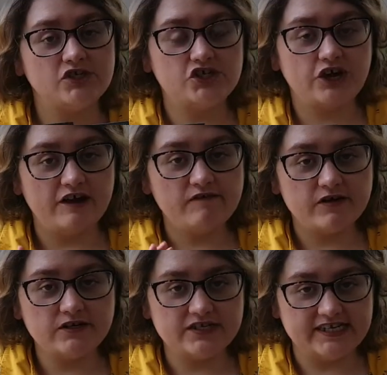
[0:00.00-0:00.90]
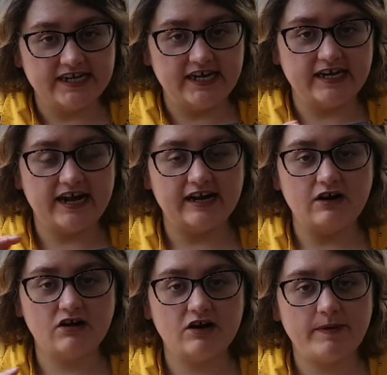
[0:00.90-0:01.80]
you to go through your scene and
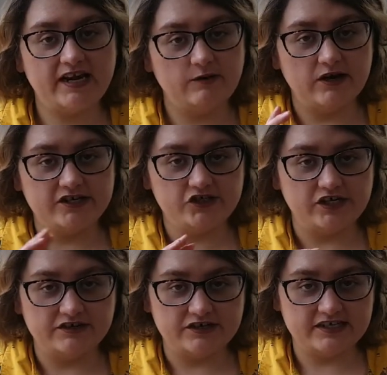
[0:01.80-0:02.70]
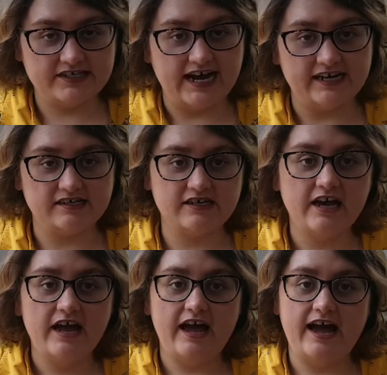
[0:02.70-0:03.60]
look up any words you don't understand
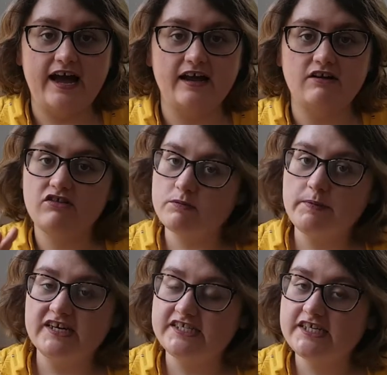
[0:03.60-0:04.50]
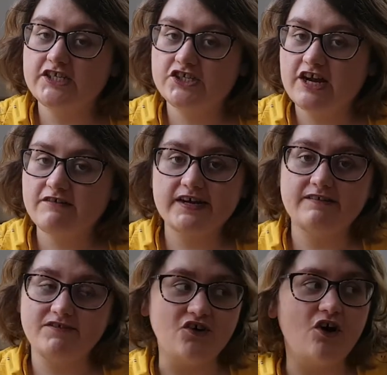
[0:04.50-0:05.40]
and look them up in a dictionary
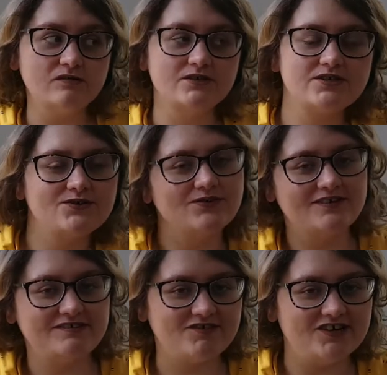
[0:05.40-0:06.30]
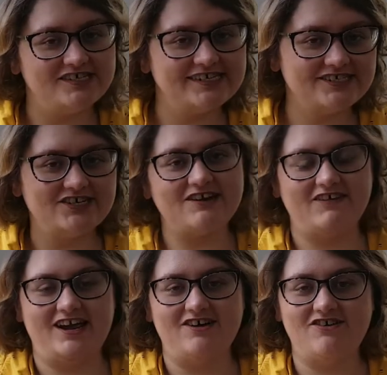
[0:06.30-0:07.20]
if you're old school and you've got a
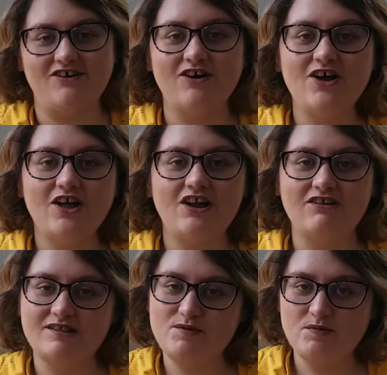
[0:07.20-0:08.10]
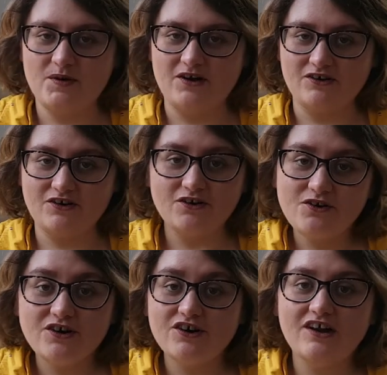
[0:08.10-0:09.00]
dictionary, or look them up on
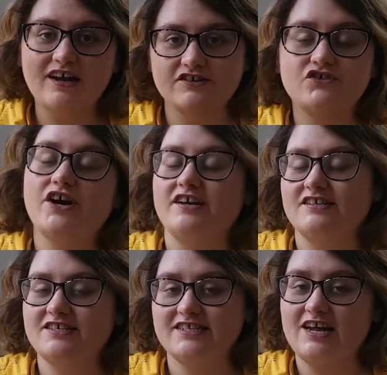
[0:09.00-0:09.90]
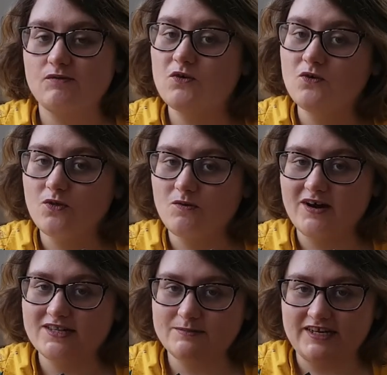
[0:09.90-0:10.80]
Google and try and understand what all the
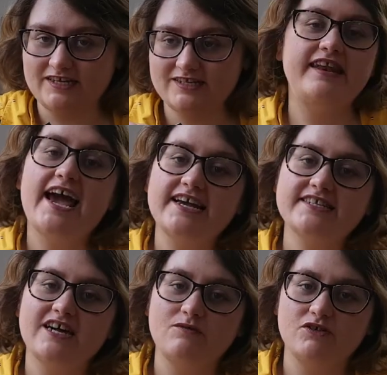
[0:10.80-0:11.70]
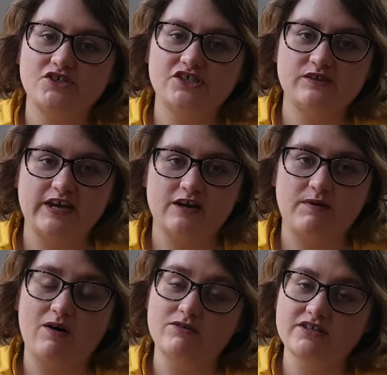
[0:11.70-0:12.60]
words mean. So next I want you to think
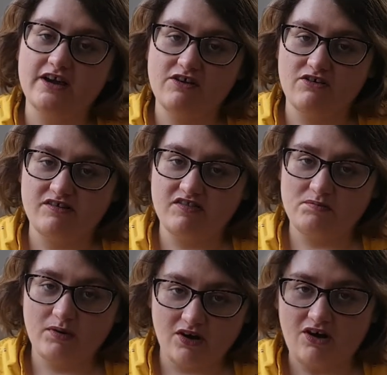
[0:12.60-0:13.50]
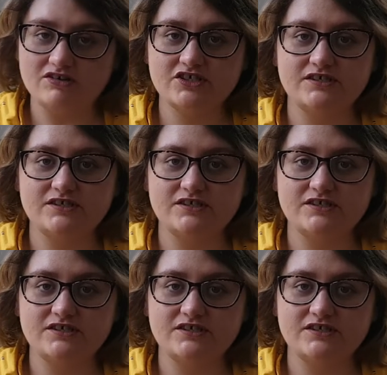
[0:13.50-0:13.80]
about what's going on in the plot.